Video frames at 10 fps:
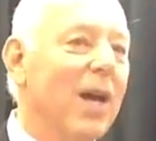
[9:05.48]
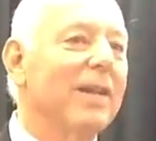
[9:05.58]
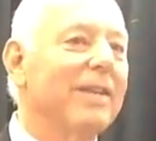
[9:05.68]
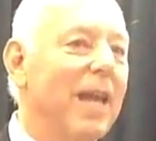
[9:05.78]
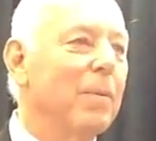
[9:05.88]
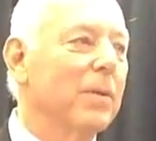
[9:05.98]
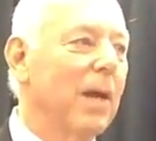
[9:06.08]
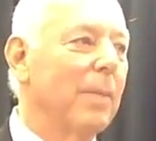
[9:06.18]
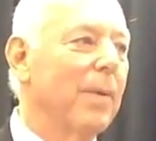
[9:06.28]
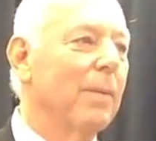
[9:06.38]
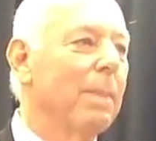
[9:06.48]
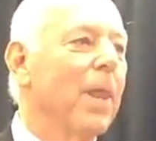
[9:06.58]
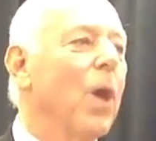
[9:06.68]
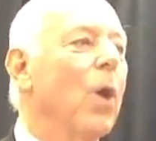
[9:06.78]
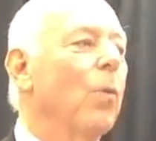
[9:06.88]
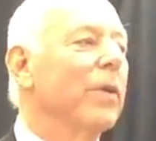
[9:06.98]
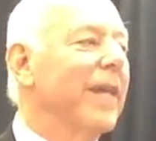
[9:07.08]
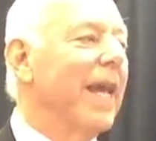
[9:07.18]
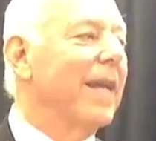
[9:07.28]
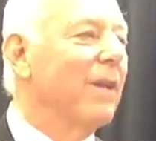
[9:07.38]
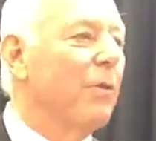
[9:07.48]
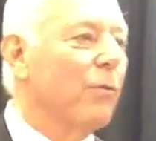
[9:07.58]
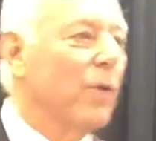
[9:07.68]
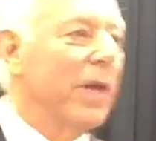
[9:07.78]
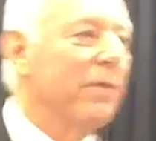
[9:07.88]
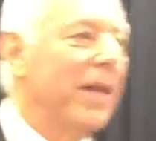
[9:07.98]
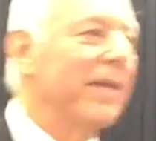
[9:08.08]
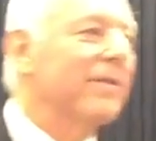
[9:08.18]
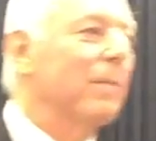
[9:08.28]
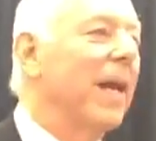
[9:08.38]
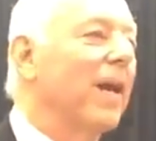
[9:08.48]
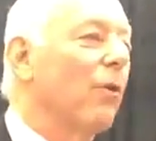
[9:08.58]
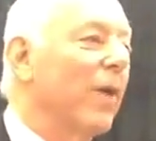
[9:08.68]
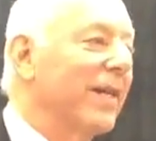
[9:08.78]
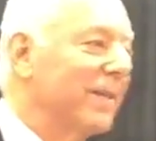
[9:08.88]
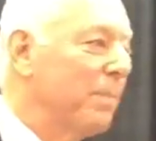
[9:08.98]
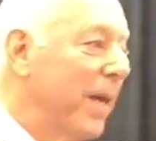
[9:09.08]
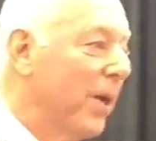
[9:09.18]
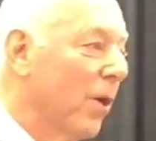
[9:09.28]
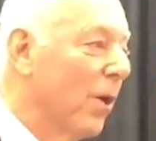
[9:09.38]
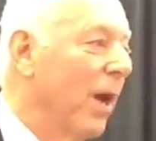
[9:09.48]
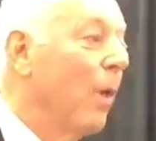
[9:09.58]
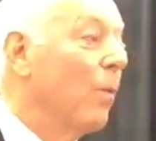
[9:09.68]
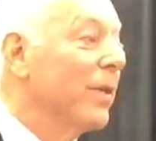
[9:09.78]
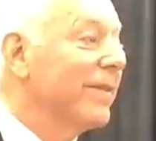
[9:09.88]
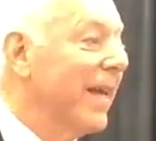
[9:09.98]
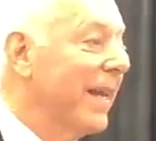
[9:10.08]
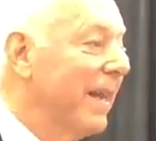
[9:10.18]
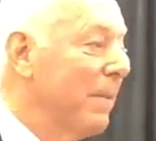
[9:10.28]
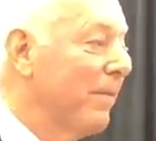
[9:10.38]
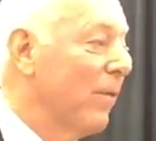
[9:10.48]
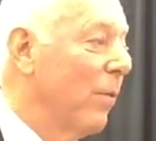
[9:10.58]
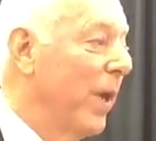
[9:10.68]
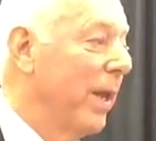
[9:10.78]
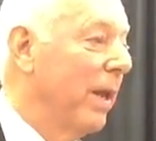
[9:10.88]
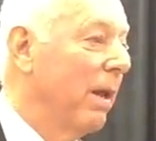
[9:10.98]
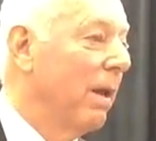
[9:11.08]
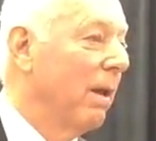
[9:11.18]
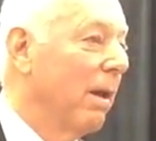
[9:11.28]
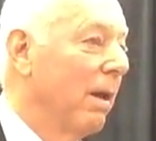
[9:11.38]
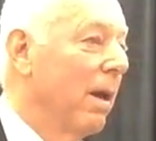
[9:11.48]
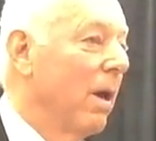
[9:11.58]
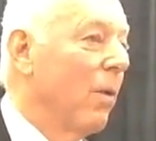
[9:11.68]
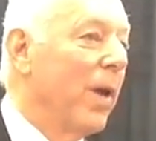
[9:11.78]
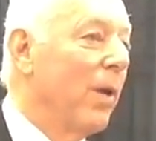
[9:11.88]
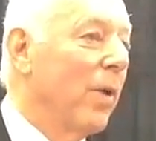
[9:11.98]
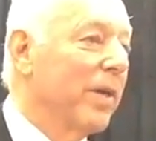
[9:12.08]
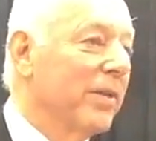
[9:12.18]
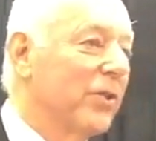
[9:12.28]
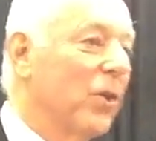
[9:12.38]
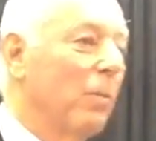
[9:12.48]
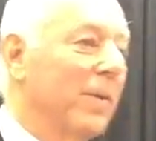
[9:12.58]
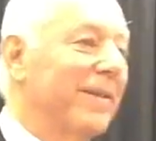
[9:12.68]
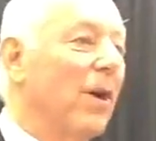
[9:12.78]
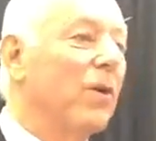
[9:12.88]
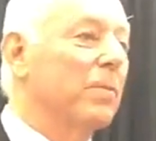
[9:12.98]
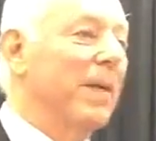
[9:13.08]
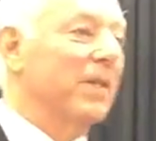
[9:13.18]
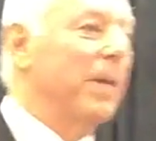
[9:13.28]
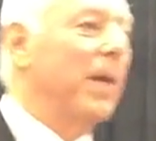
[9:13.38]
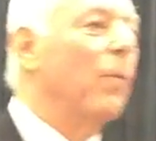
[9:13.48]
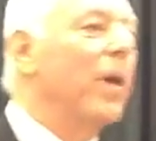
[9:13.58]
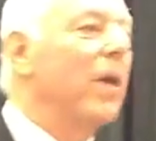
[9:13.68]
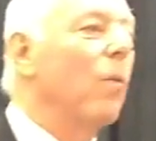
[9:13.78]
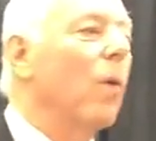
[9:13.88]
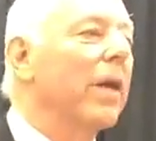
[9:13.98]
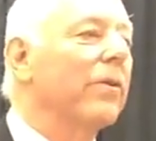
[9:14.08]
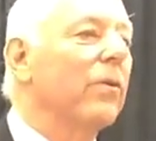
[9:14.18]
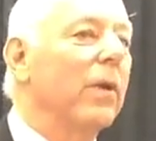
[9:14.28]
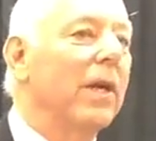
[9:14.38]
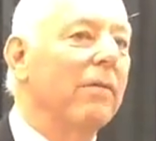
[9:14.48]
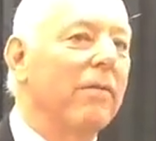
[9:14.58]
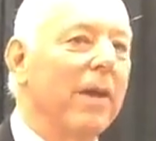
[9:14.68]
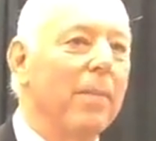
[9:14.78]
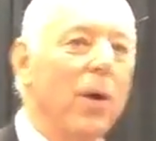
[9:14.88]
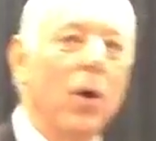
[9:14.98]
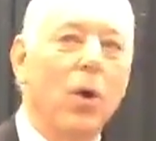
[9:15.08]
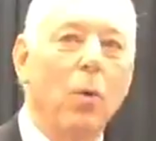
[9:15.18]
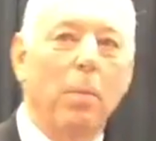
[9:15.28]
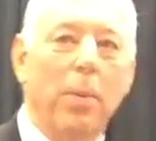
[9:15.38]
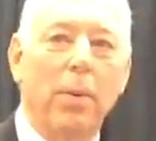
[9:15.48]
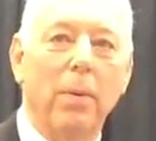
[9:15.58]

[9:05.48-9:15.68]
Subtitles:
not a table topic. We're taking the three things that make a great speaker, we're setting them up for a win. We don't want to show them a Toastmaster meeting. We want to give them hope,